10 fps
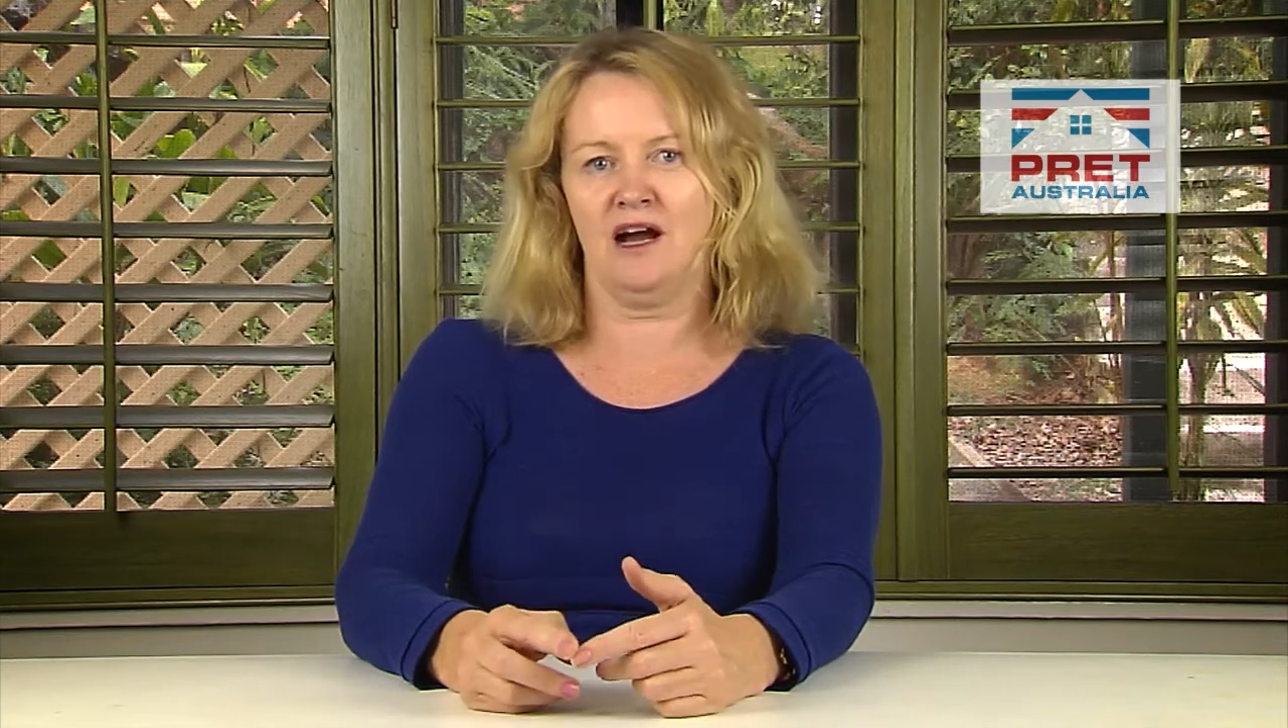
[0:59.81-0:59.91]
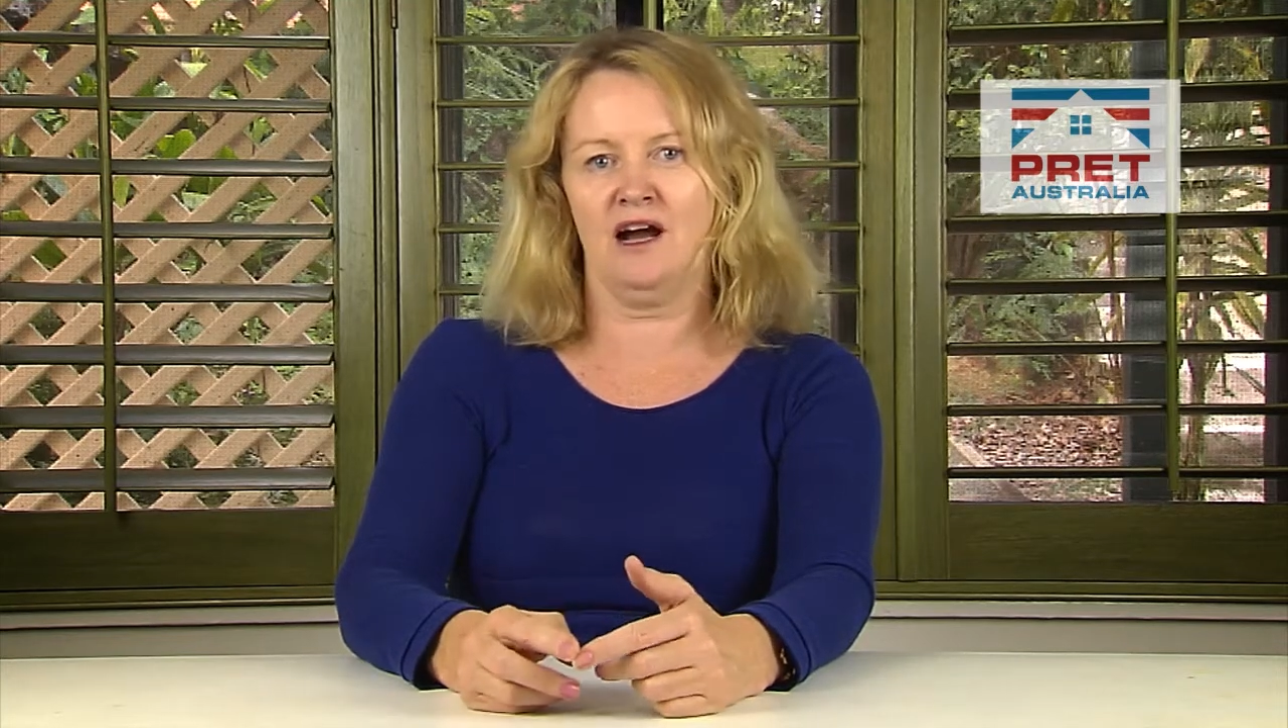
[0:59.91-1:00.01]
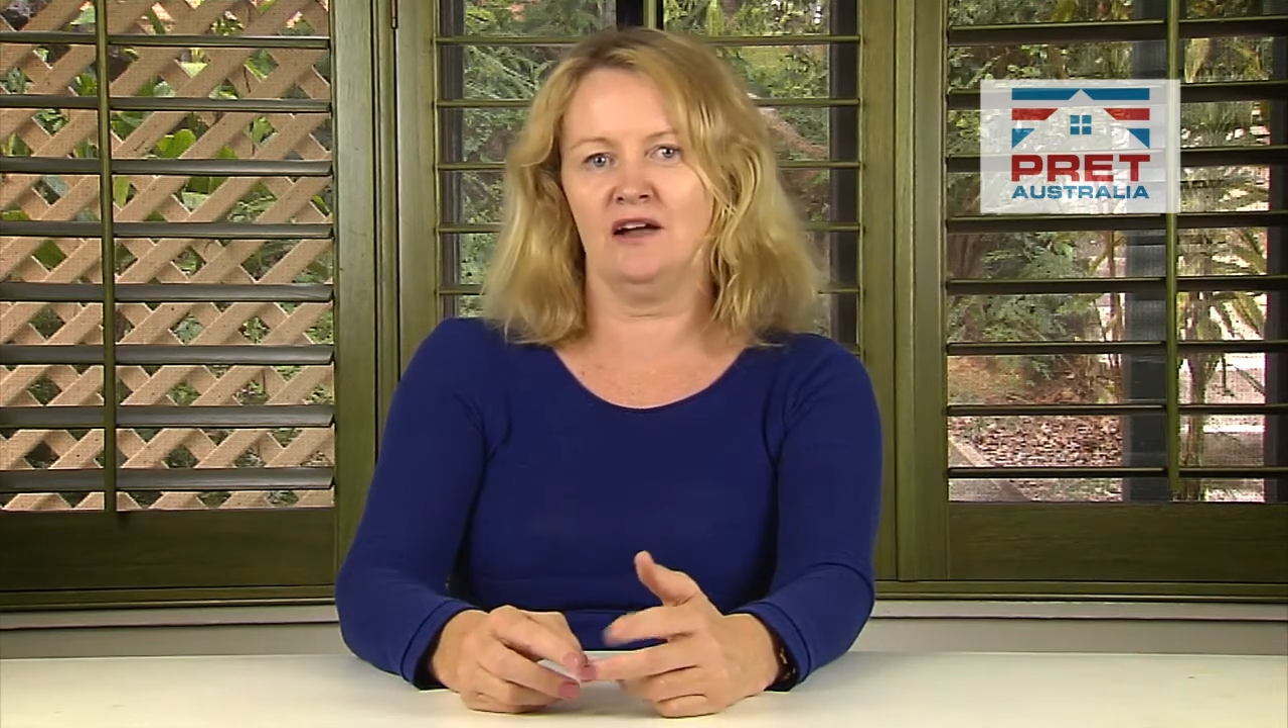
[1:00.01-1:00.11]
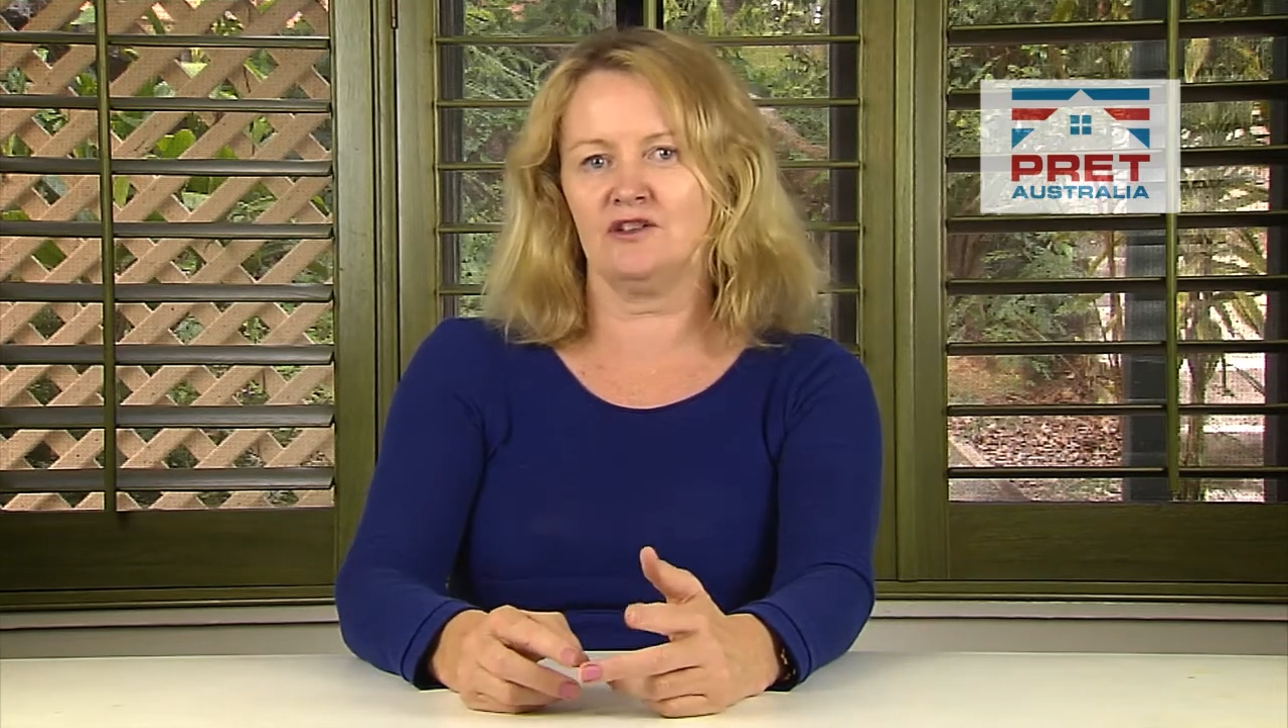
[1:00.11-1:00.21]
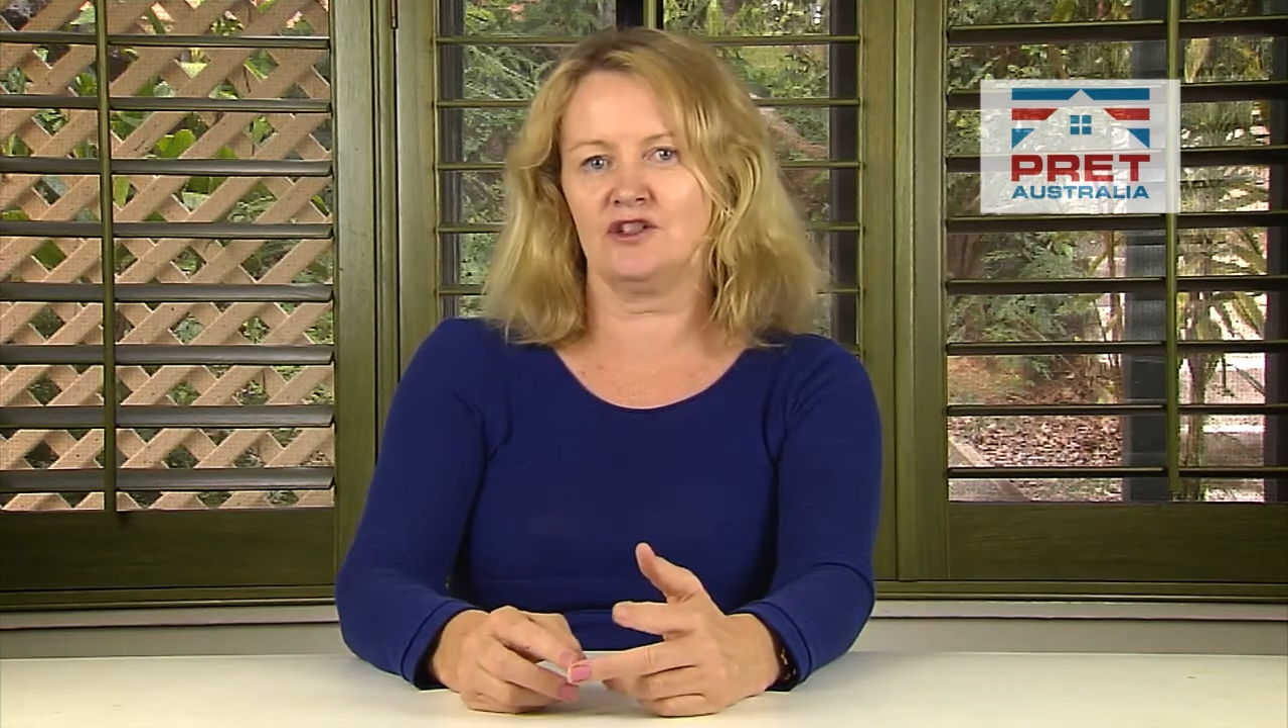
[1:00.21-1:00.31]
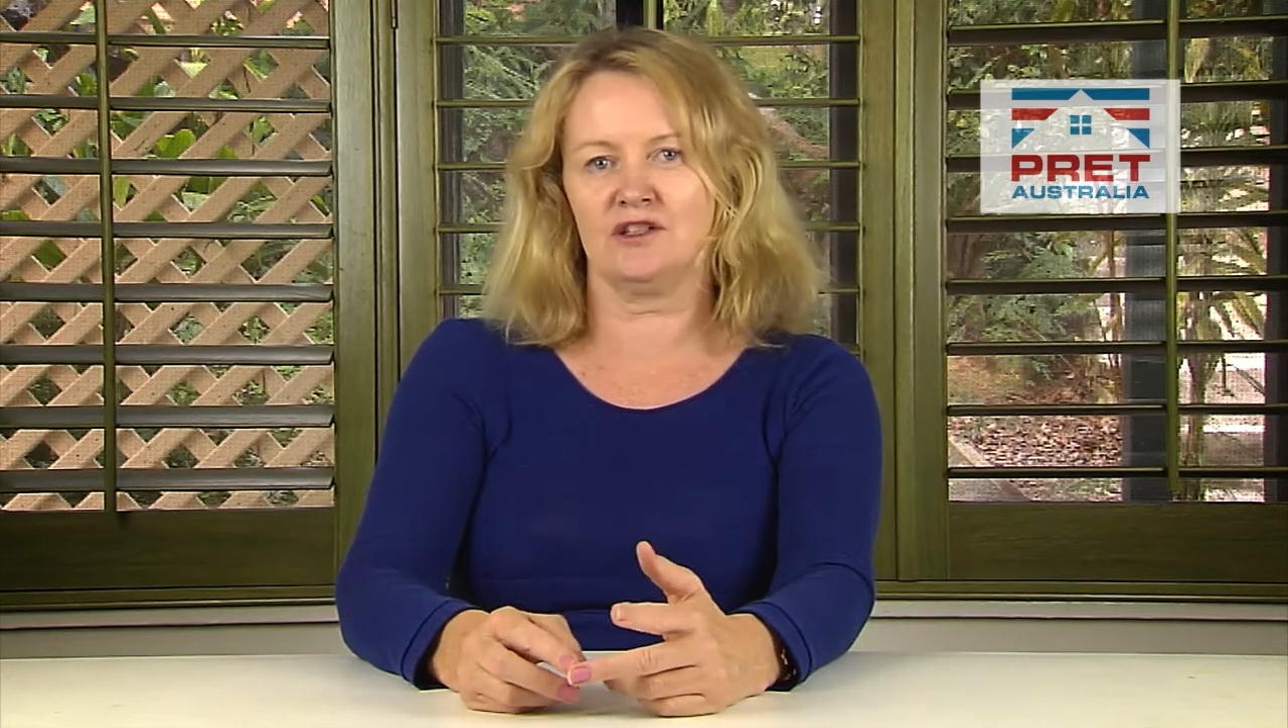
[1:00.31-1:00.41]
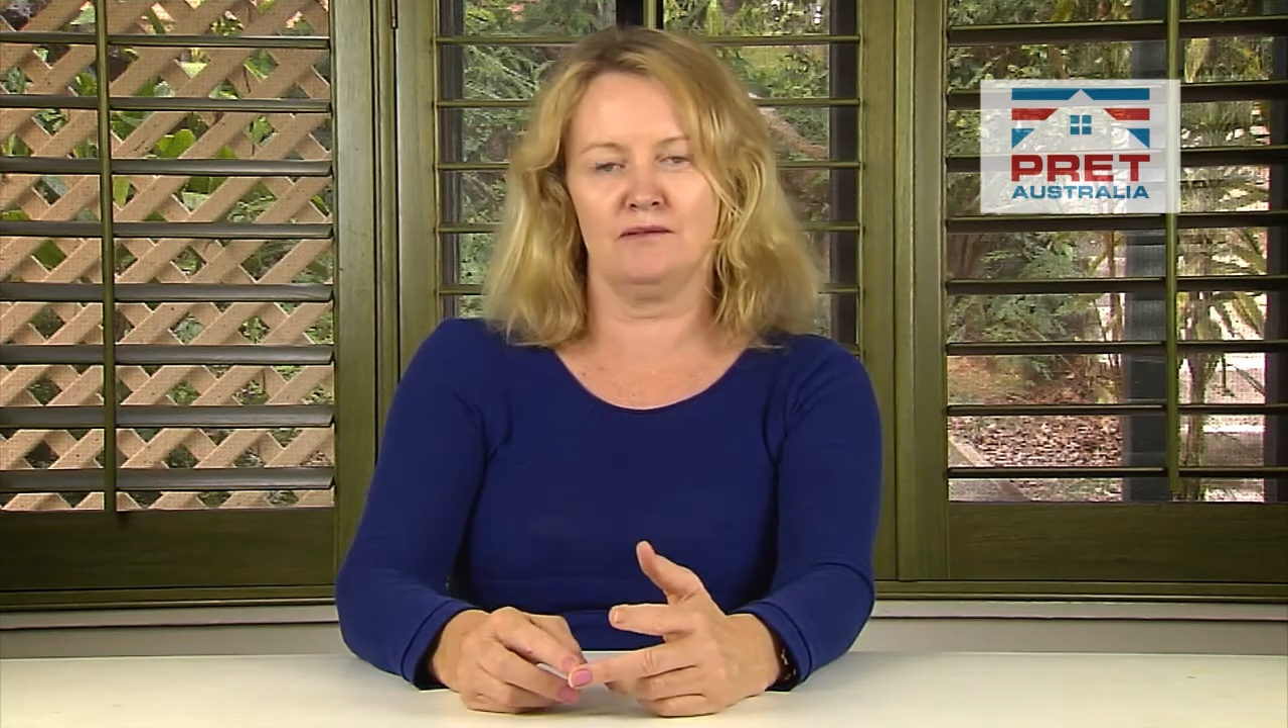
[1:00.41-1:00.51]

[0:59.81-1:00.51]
arched,